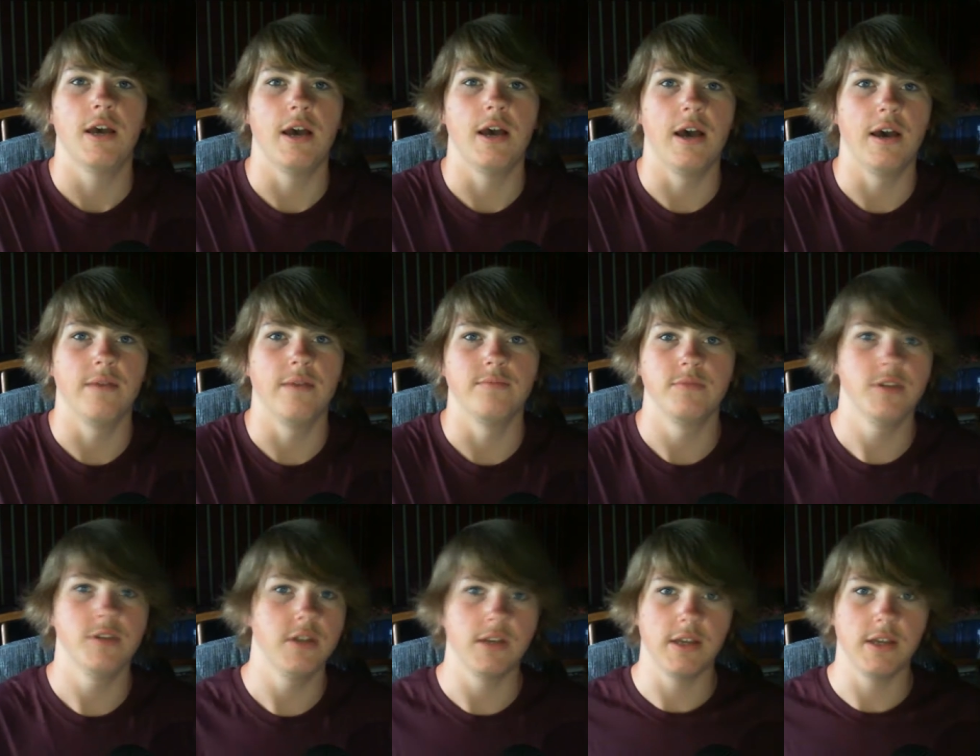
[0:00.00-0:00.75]
Um,
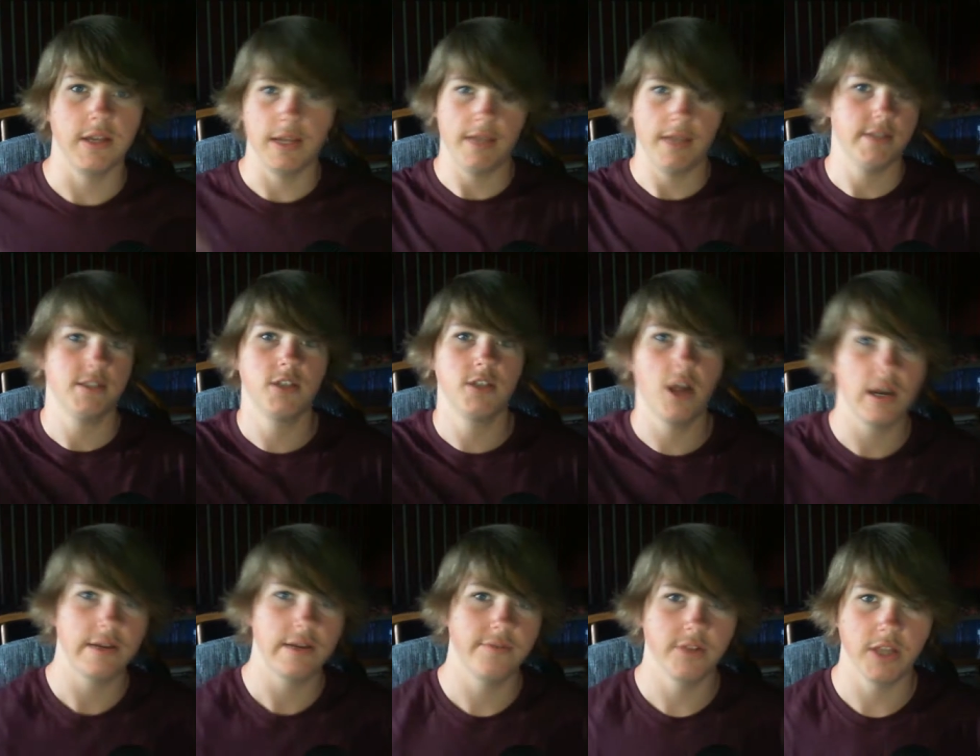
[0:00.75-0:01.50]
you, it's
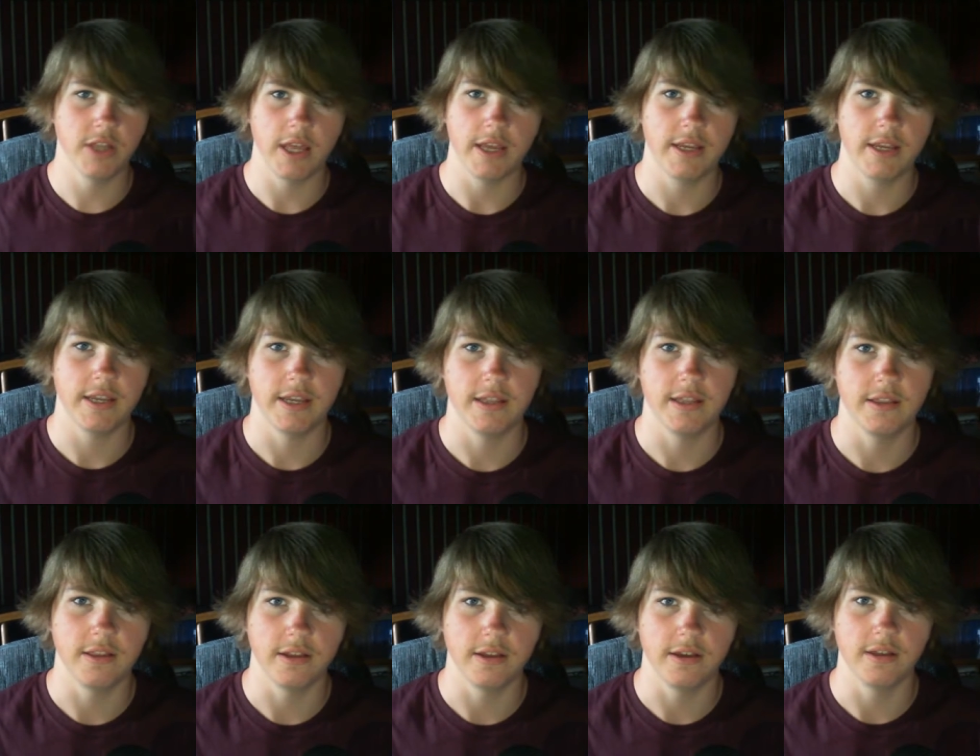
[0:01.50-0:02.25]
not even like
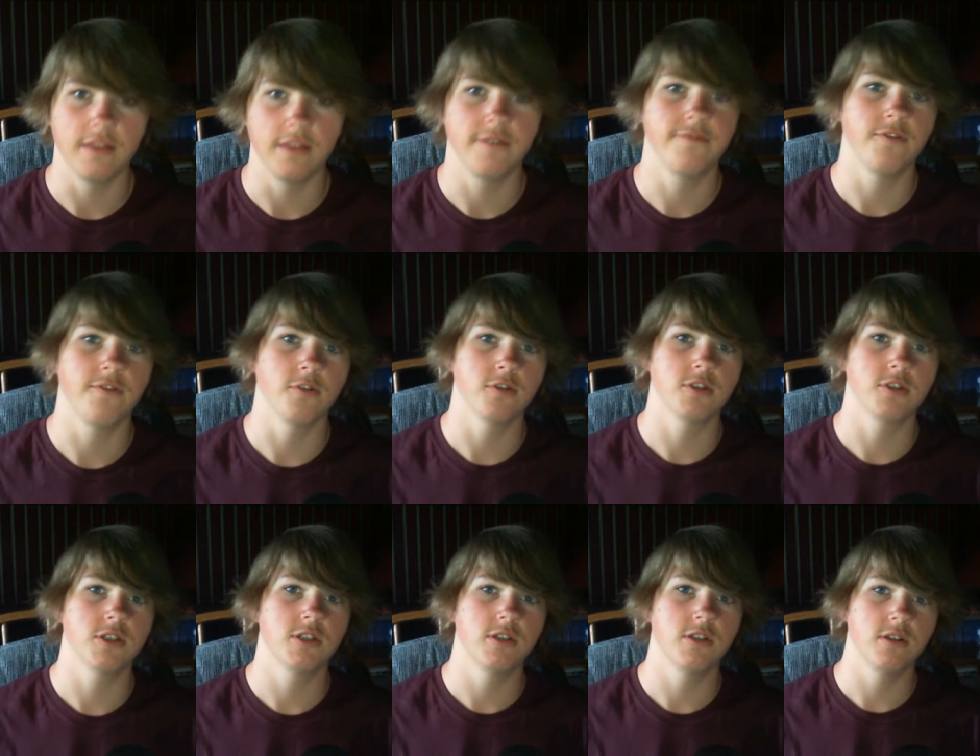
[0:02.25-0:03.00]
in the the
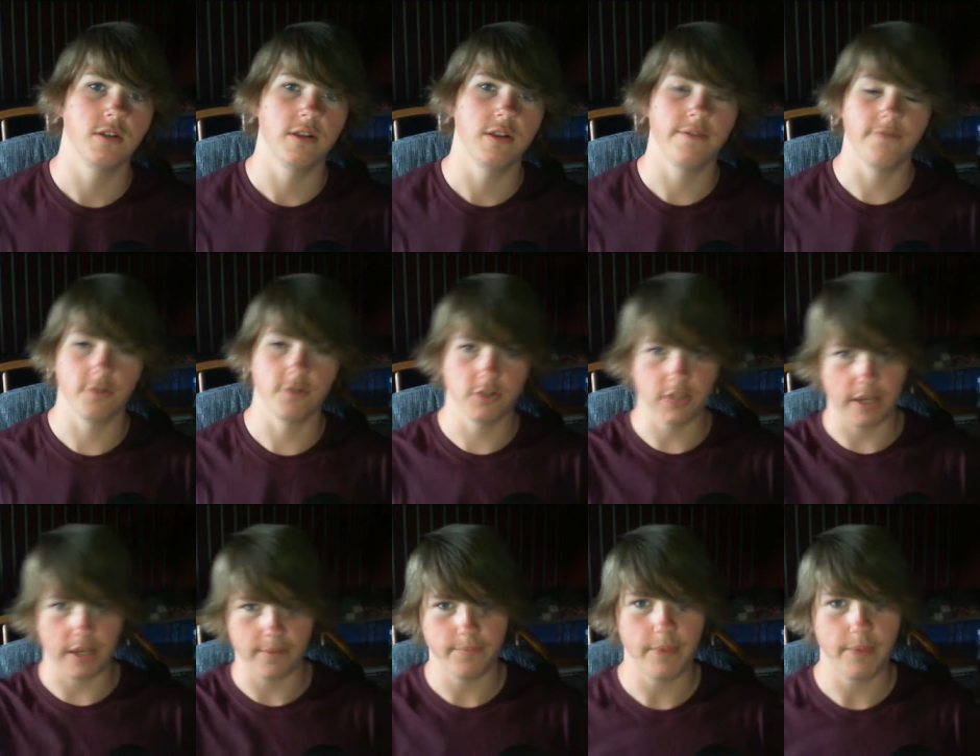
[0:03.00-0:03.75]
first the
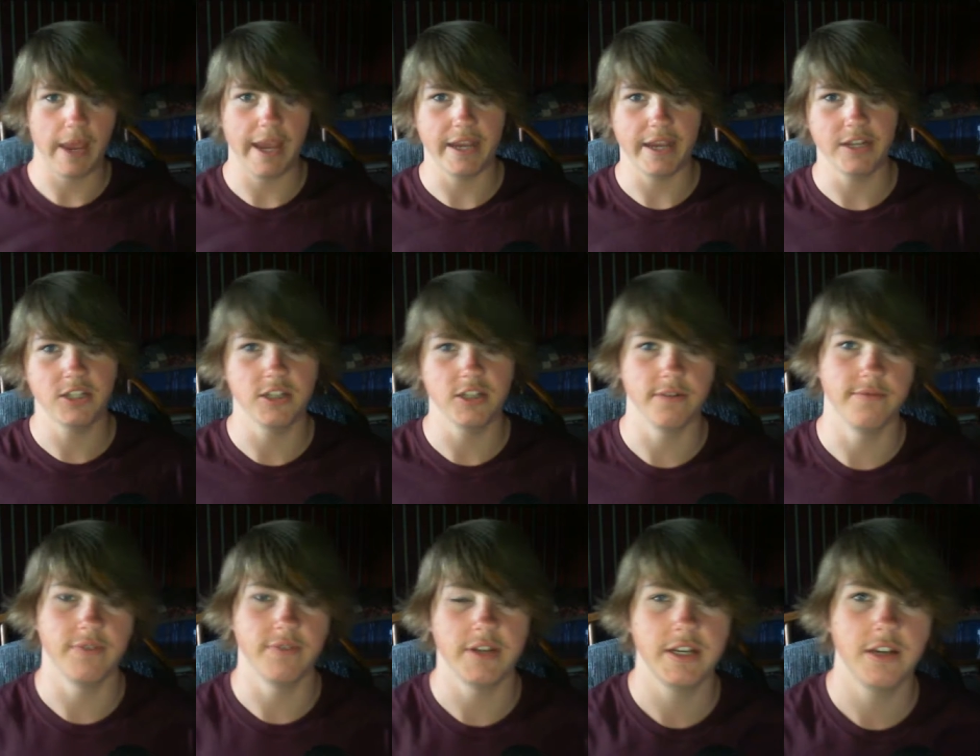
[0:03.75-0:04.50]
first like page
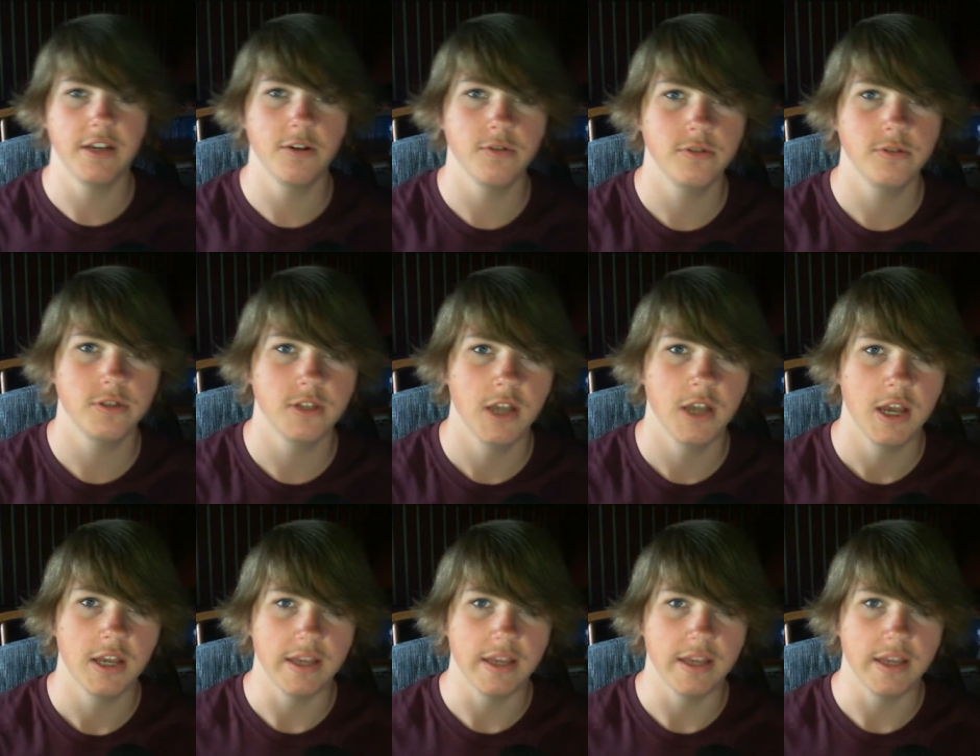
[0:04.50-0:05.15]
of videos.